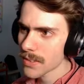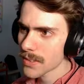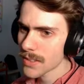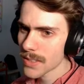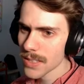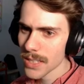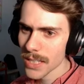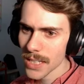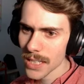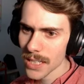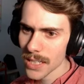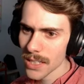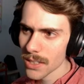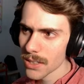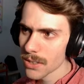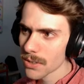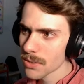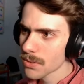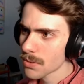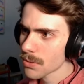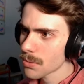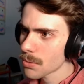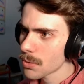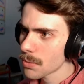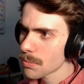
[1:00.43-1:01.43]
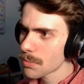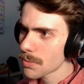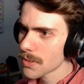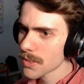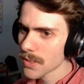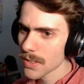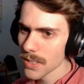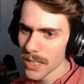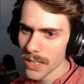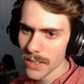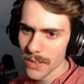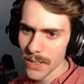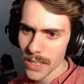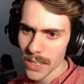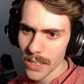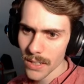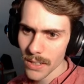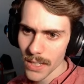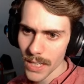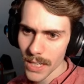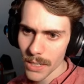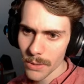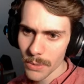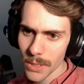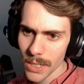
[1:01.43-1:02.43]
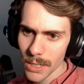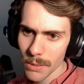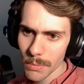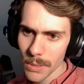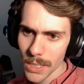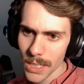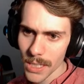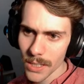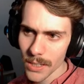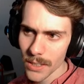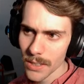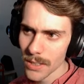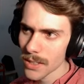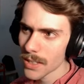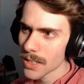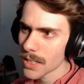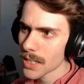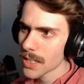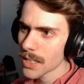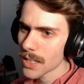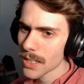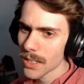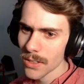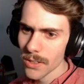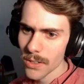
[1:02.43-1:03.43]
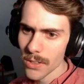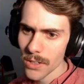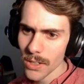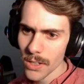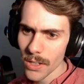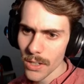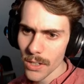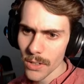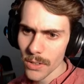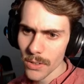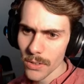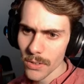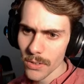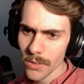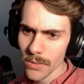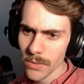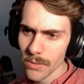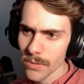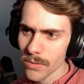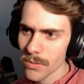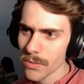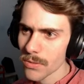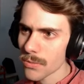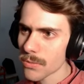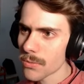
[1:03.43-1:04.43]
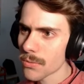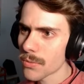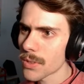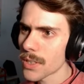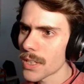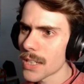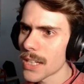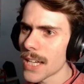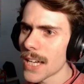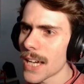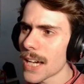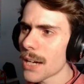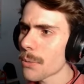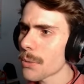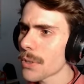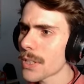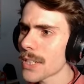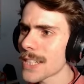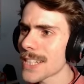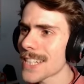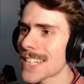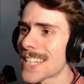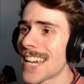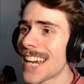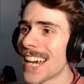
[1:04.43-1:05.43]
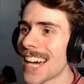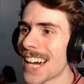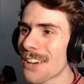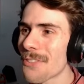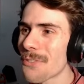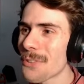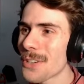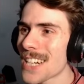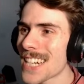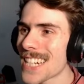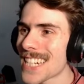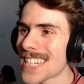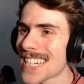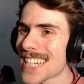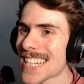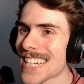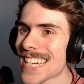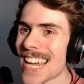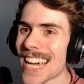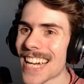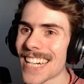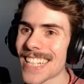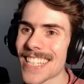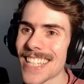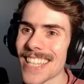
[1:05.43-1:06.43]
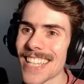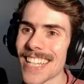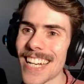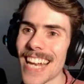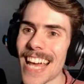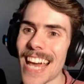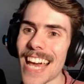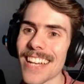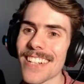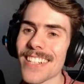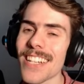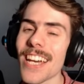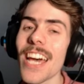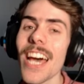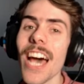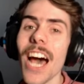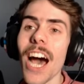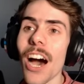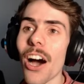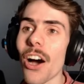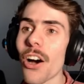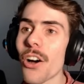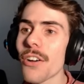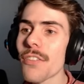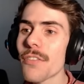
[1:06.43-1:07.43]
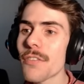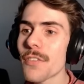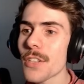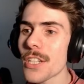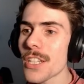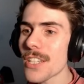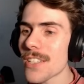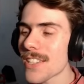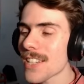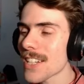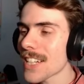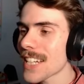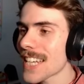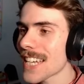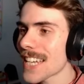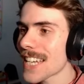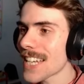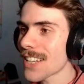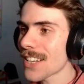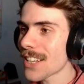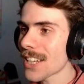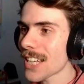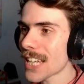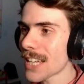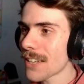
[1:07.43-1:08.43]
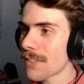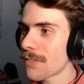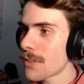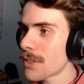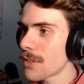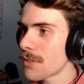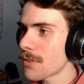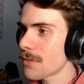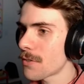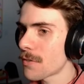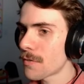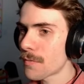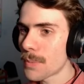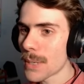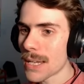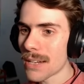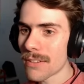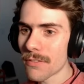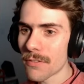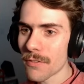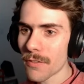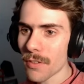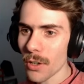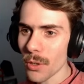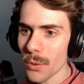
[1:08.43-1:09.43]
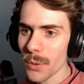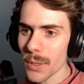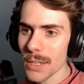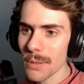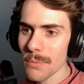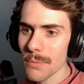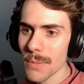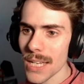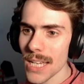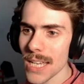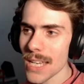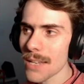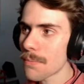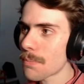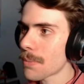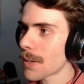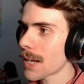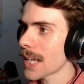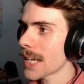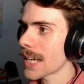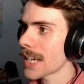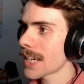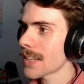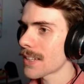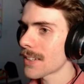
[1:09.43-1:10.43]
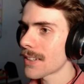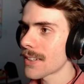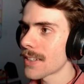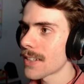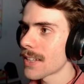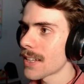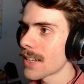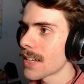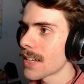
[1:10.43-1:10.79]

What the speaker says: down, oops, and then that way a bit. No, I wanted to connect to the land. Obviously, if you've been following me playing